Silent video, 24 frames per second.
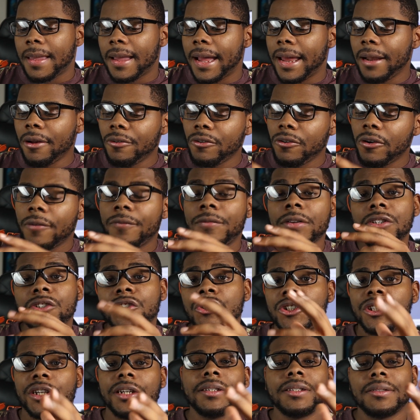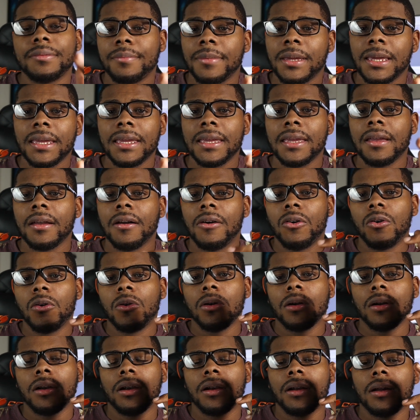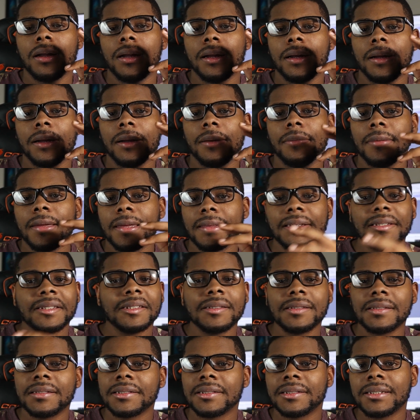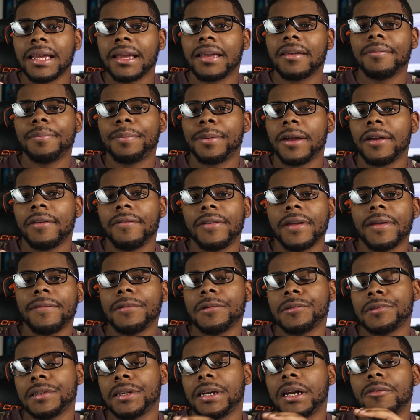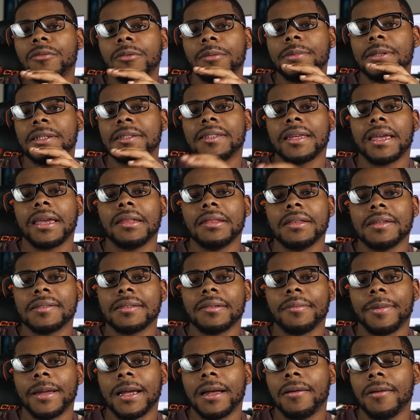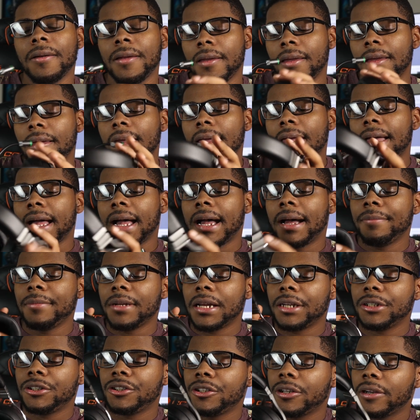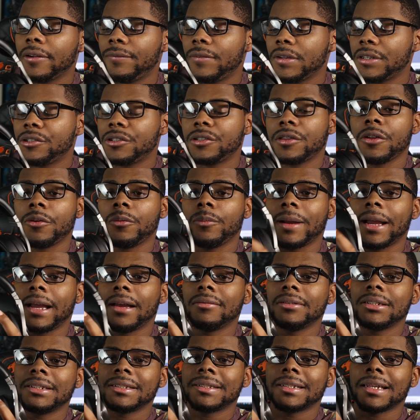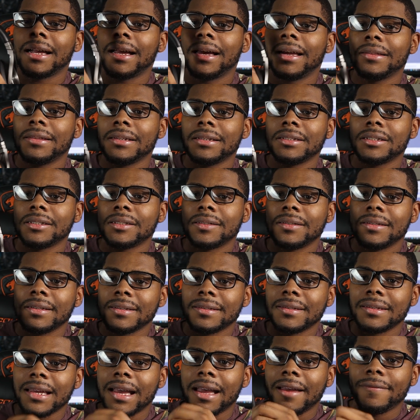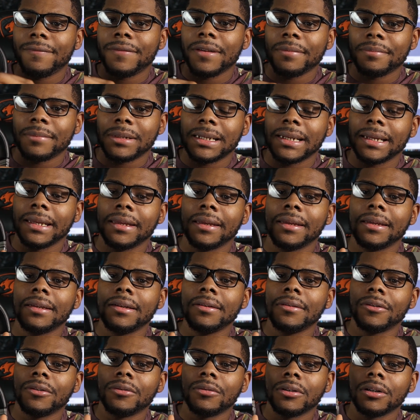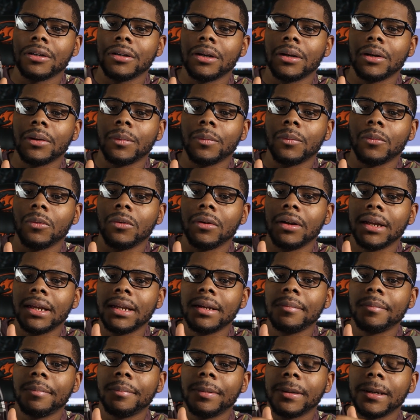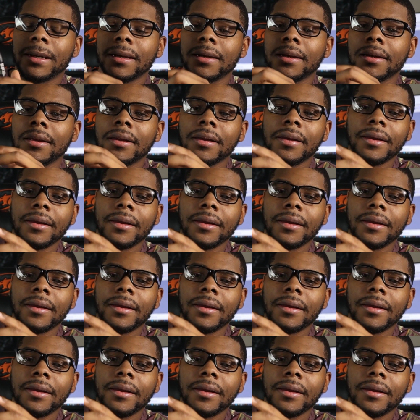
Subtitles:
I don't know if it's just me or, and this is the second pair of headphones that I will be saying this about. I'm not sure if it's the round design that just does not fit my head or what, but